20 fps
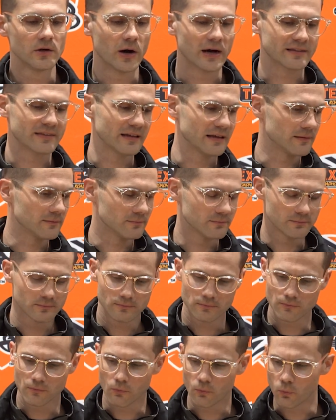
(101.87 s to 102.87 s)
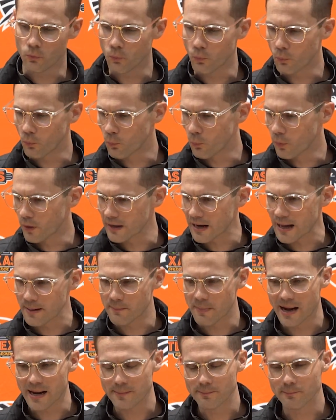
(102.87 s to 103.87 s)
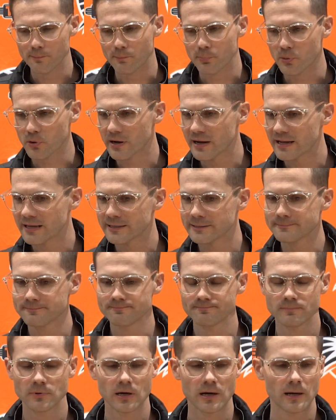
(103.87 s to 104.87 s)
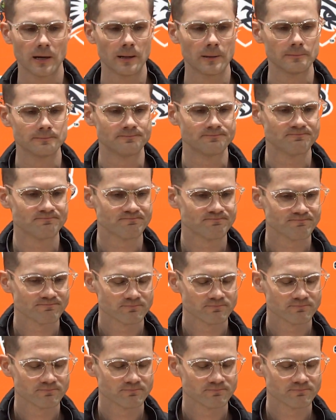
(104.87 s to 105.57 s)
I think what I might bring, don't